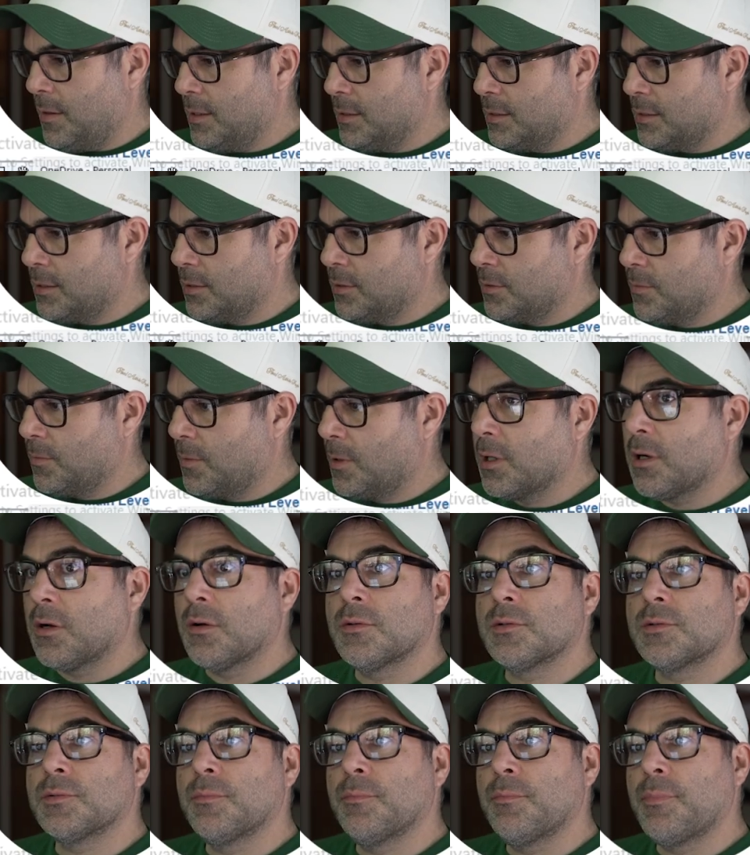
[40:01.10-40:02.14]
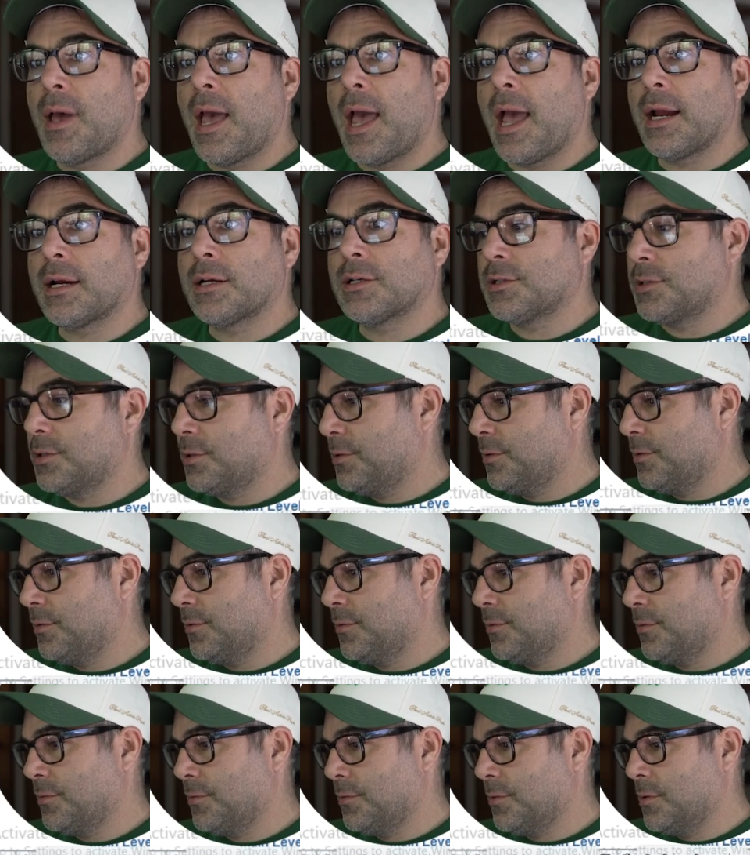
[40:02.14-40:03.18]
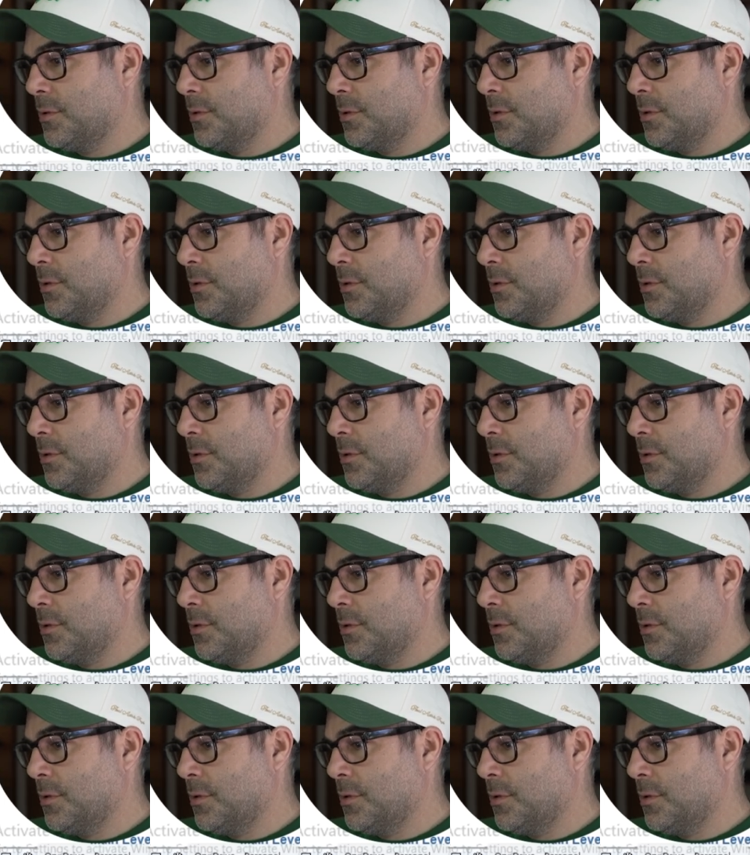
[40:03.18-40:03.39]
this is what goes back to,